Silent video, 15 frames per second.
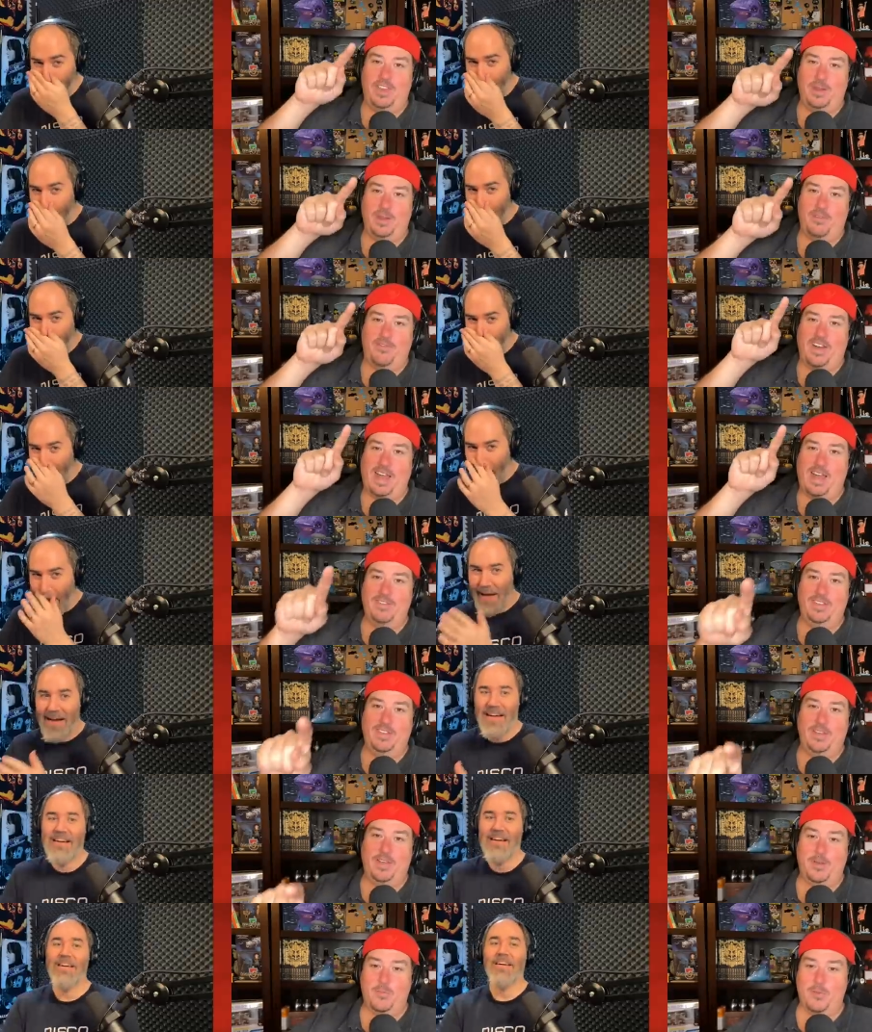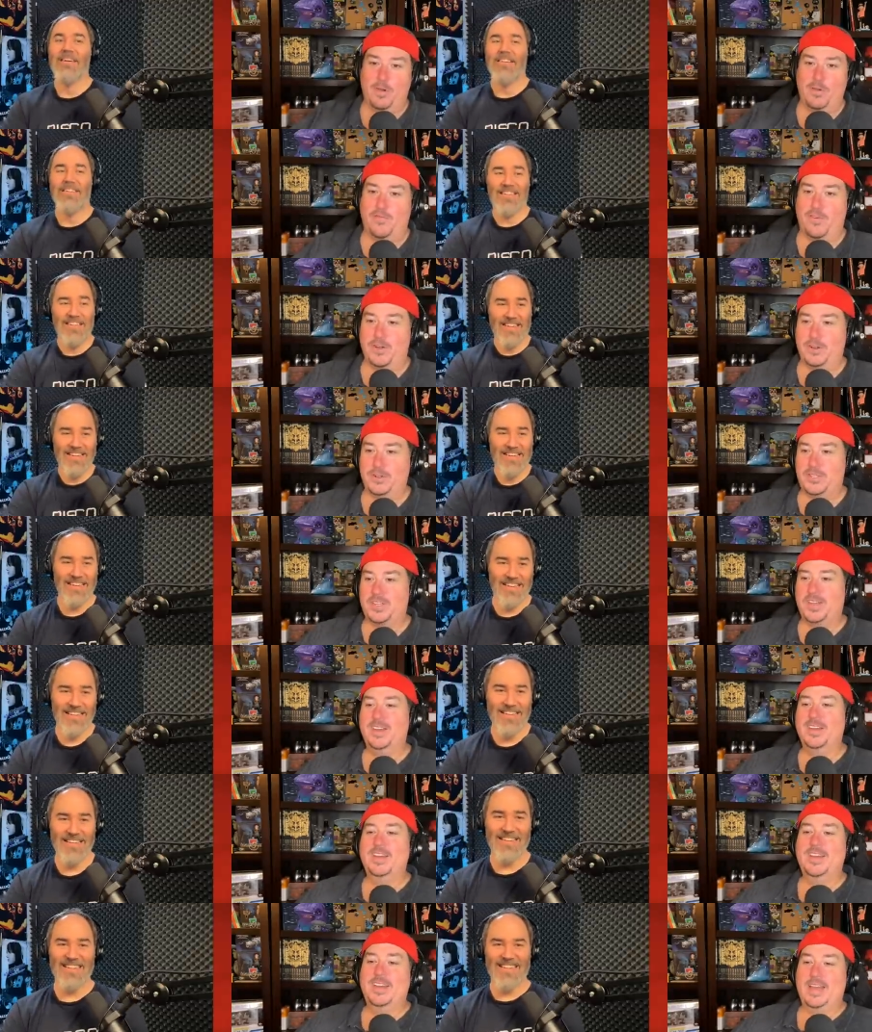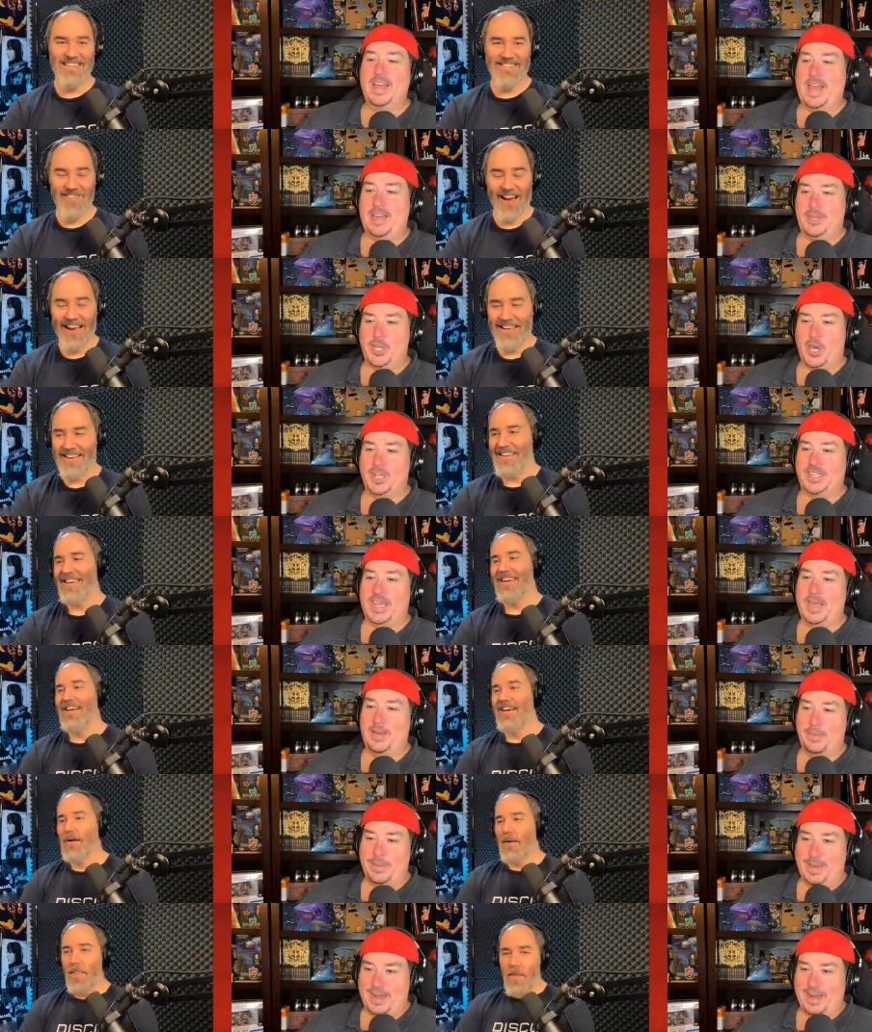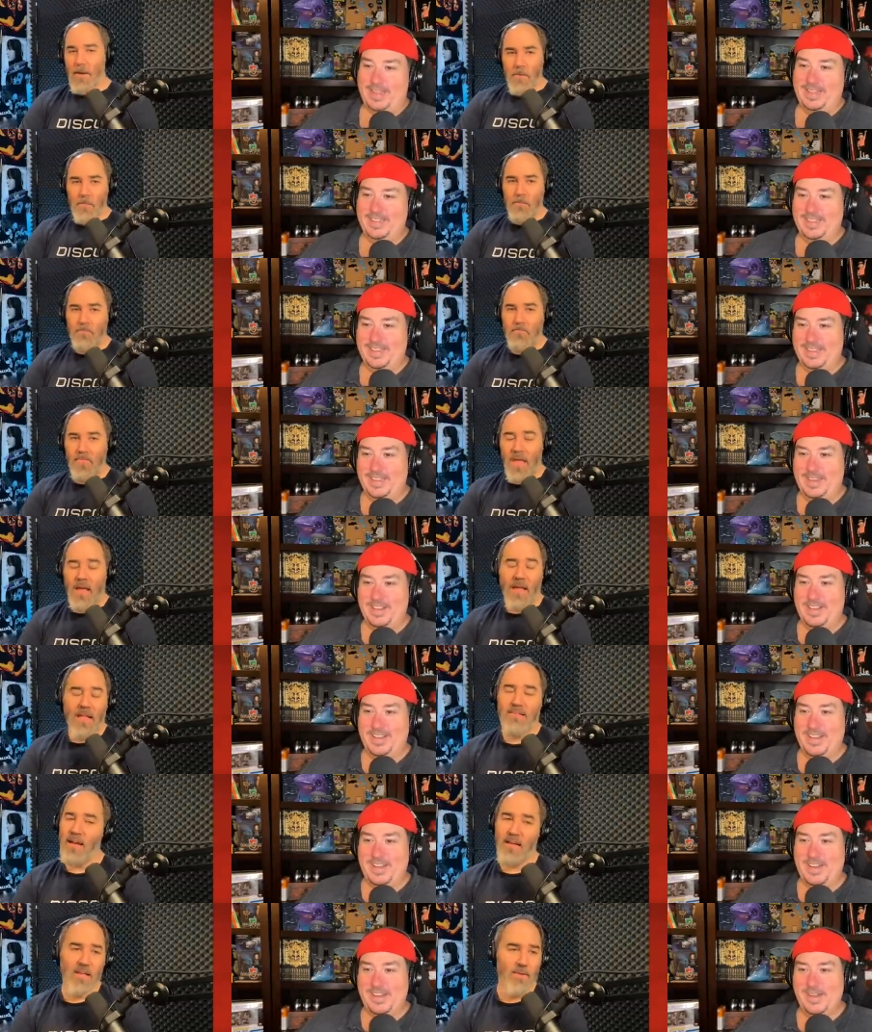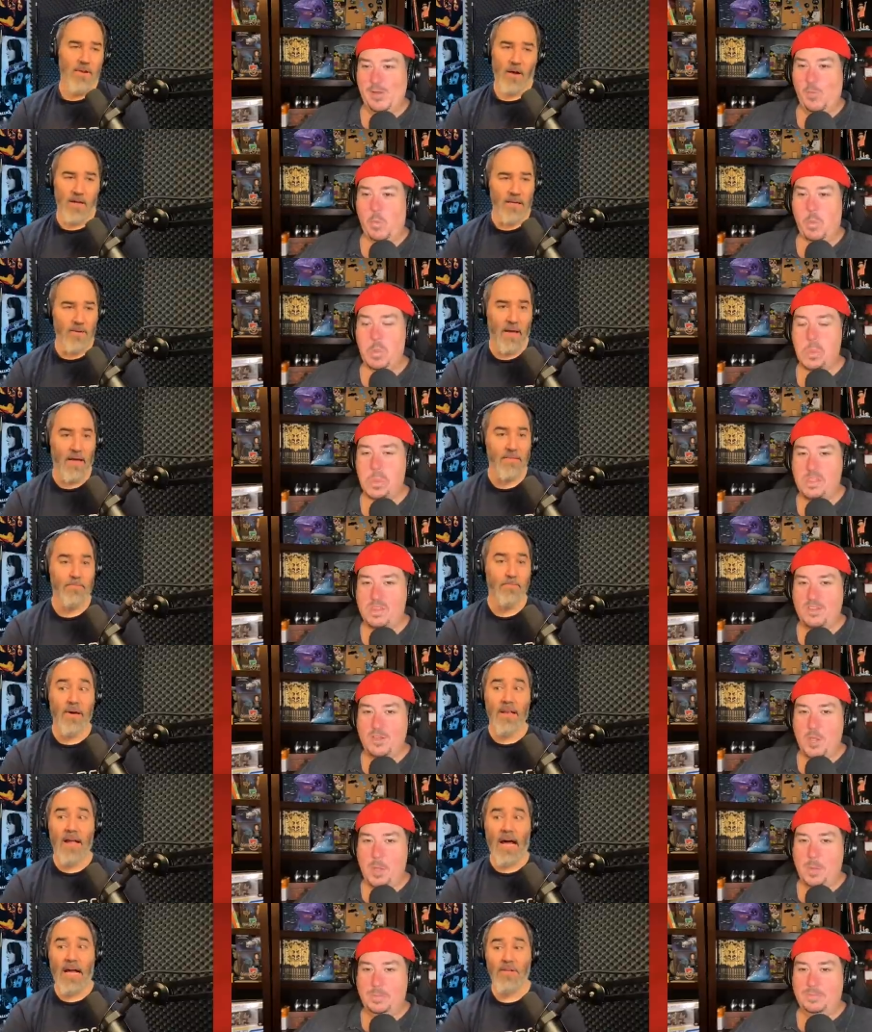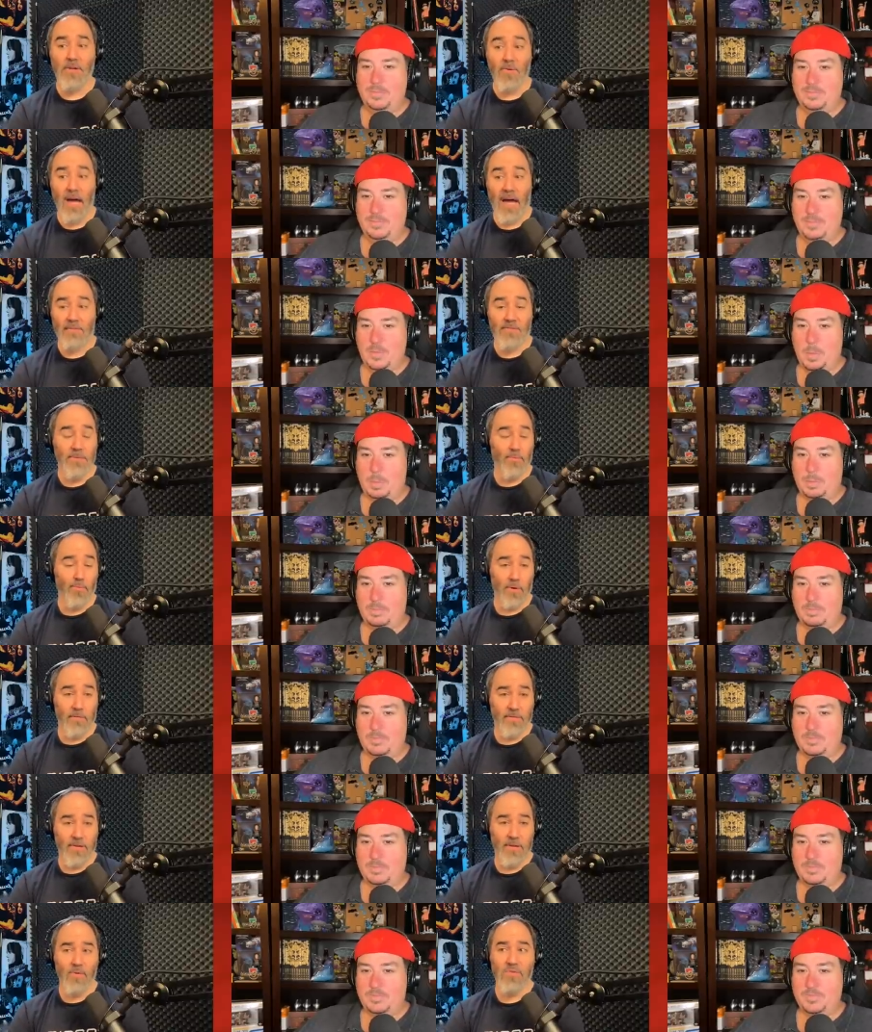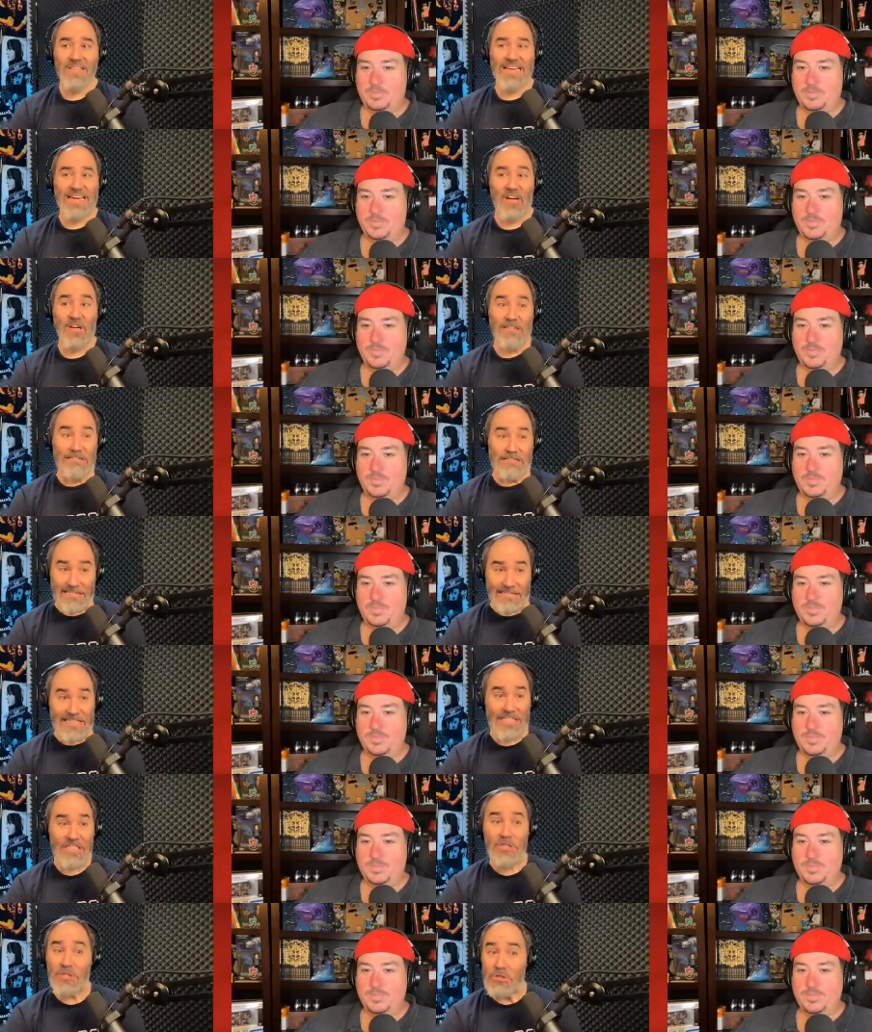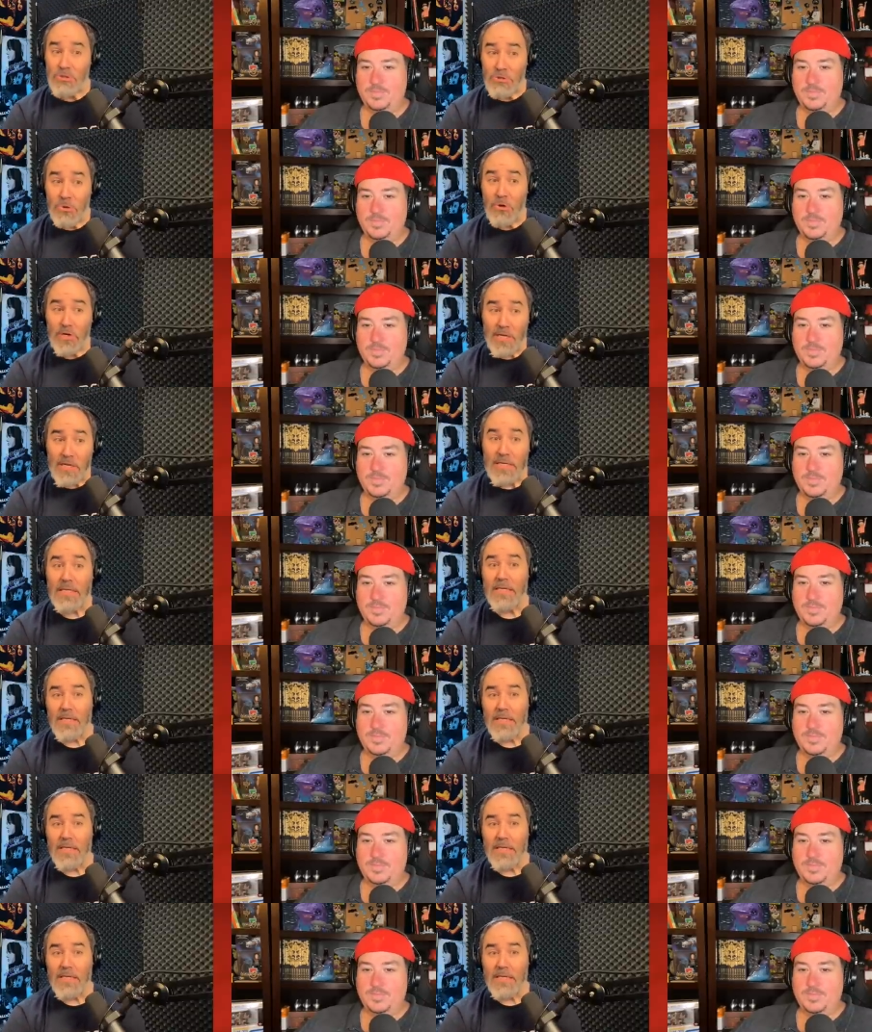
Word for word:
Speaker 1: the number five in the word first.
Speaker 2: And right. Talk to him about it. It's not going to be all emails, but I do have some reviews that are not short.